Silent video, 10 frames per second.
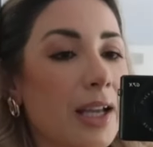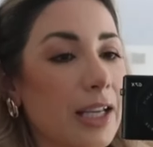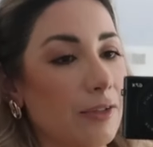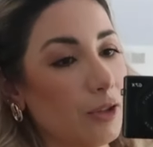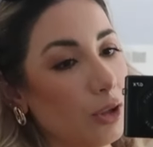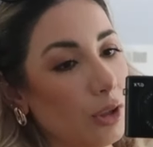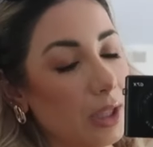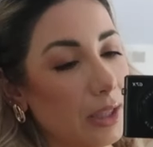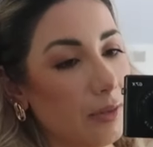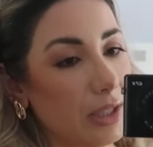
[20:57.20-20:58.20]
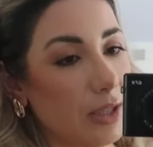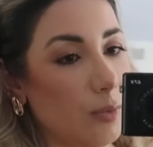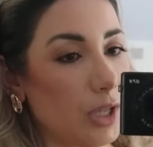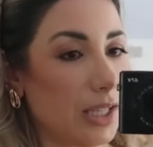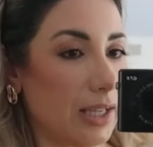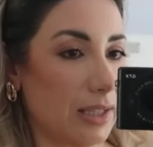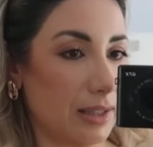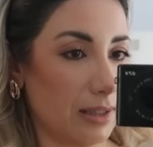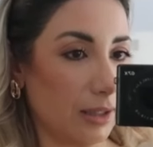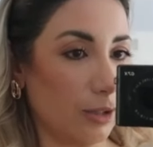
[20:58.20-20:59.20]
If you're living somewhere that it
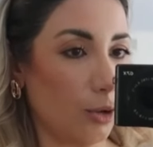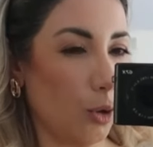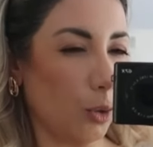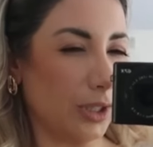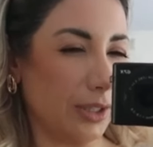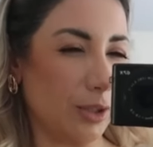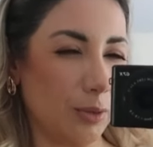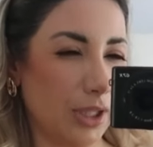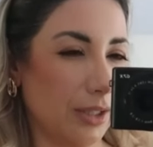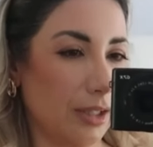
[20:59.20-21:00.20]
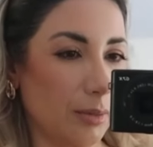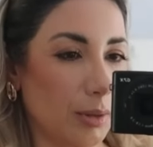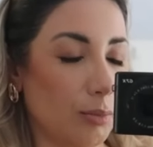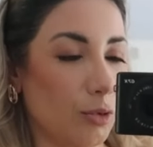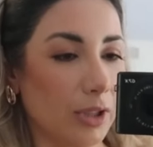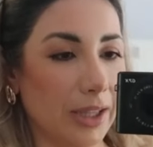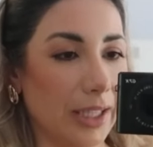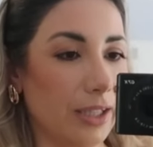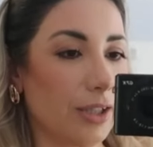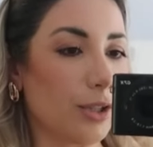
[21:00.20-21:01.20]
is still cold and you need a little bit more
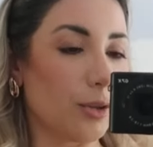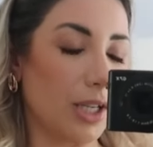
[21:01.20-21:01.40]
layer, you